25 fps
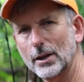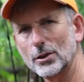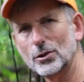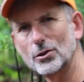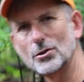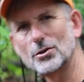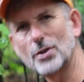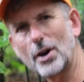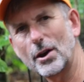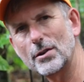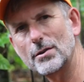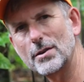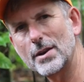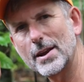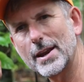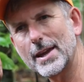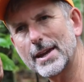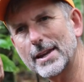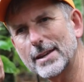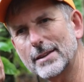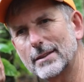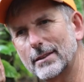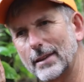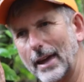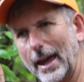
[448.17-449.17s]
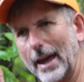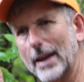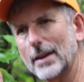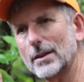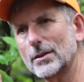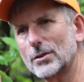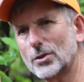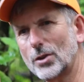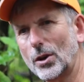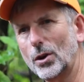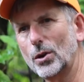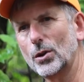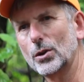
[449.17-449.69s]
You don't need that,
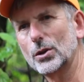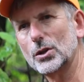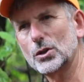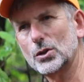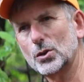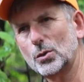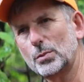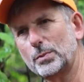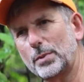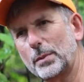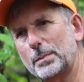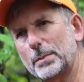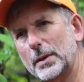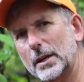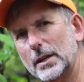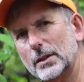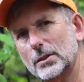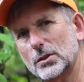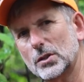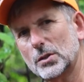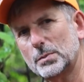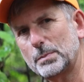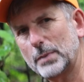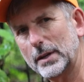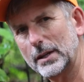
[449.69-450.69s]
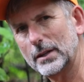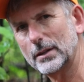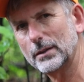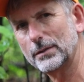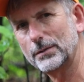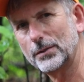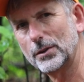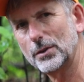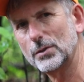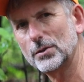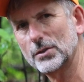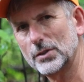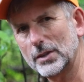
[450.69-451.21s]
so long as you're prepared to spend a
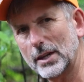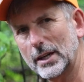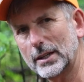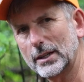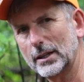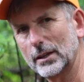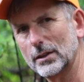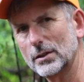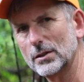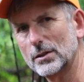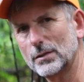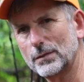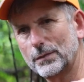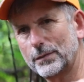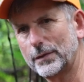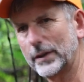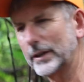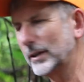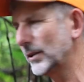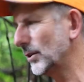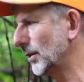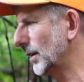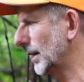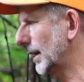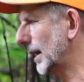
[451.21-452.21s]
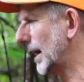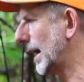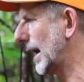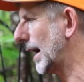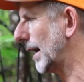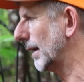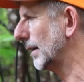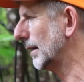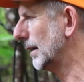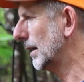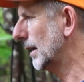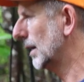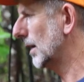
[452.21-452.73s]
few seconds figuring it
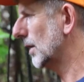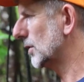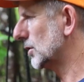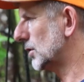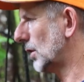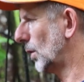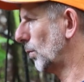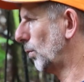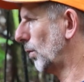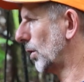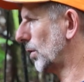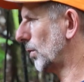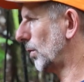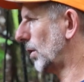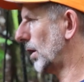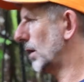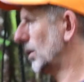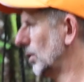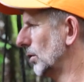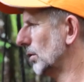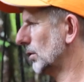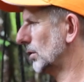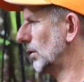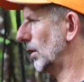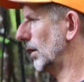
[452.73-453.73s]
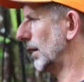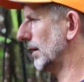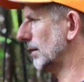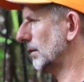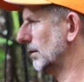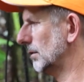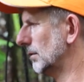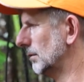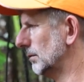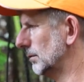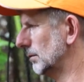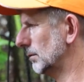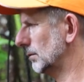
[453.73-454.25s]
out. So what do I look like
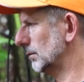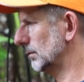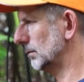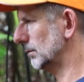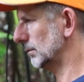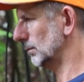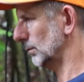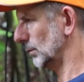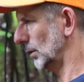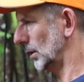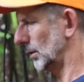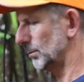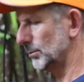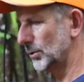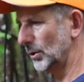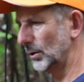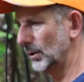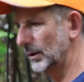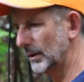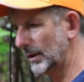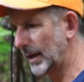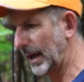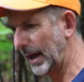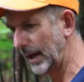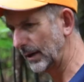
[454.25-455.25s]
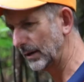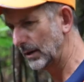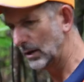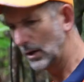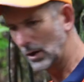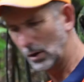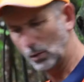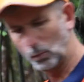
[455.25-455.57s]
when I'm doing that?